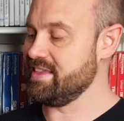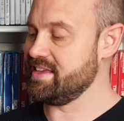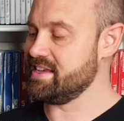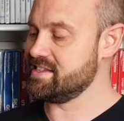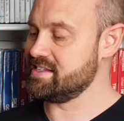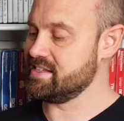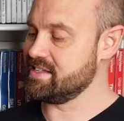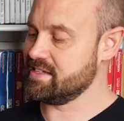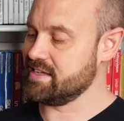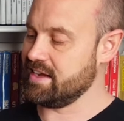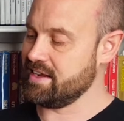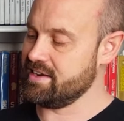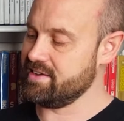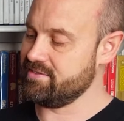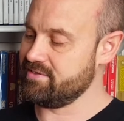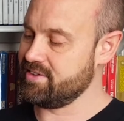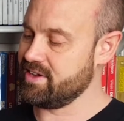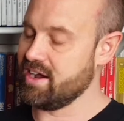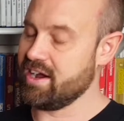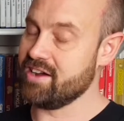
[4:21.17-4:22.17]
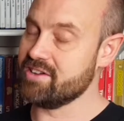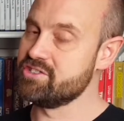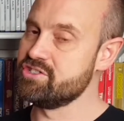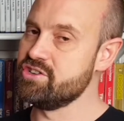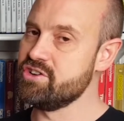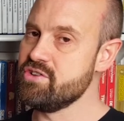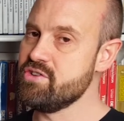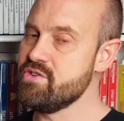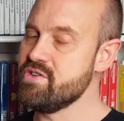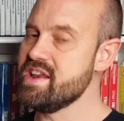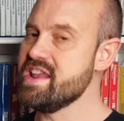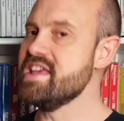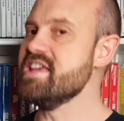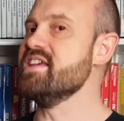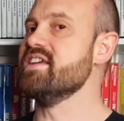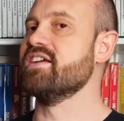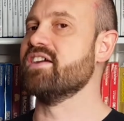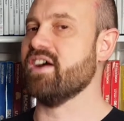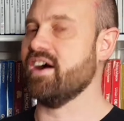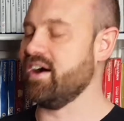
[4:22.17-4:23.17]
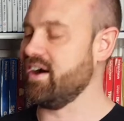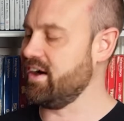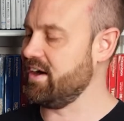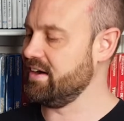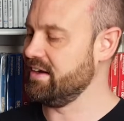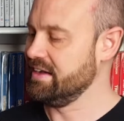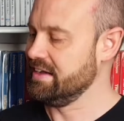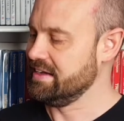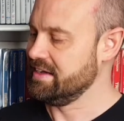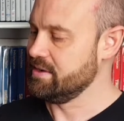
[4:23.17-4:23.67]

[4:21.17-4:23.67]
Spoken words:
There's this kind of cartoony car,